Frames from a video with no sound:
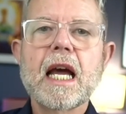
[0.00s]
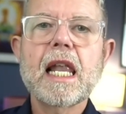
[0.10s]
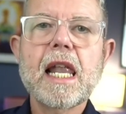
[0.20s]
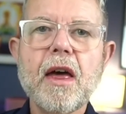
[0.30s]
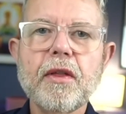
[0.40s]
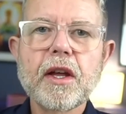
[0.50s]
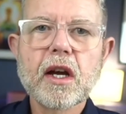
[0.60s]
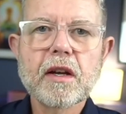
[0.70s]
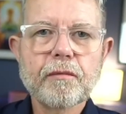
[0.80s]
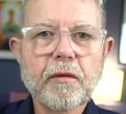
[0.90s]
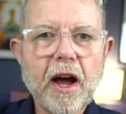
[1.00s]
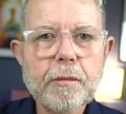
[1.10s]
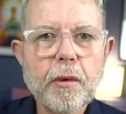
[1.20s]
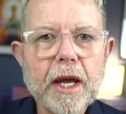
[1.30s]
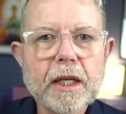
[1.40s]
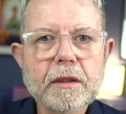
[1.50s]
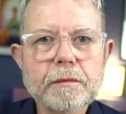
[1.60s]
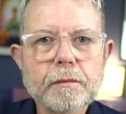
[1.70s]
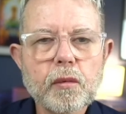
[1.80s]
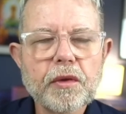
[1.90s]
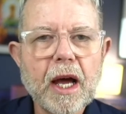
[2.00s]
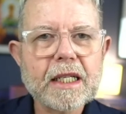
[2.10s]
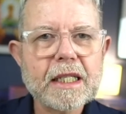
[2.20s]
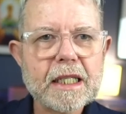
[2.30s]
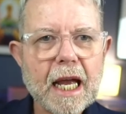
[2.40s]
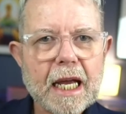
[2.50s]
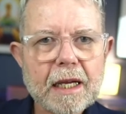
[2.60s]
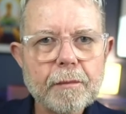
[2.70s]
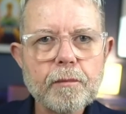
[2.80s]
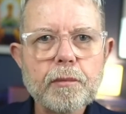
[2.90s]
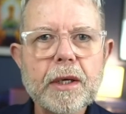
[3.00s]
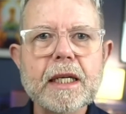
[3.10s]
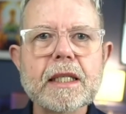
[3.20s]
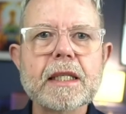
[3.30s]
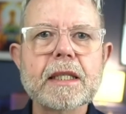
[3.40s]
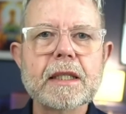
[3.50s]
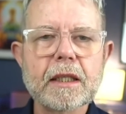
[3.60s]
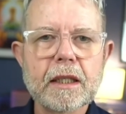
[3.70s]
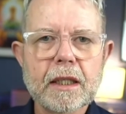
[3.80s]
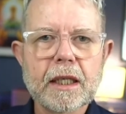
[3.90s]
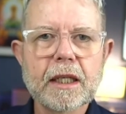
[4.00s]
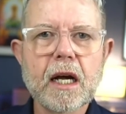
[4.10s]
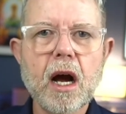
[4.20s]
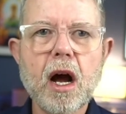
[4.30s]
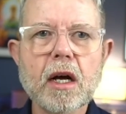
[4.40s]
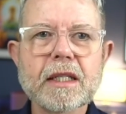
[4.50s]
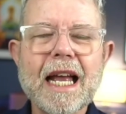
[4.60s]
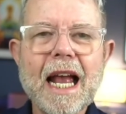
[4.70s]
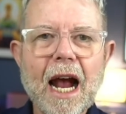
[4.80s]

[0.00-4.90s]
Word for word: let the earth vibrate with that same peace in our hearts,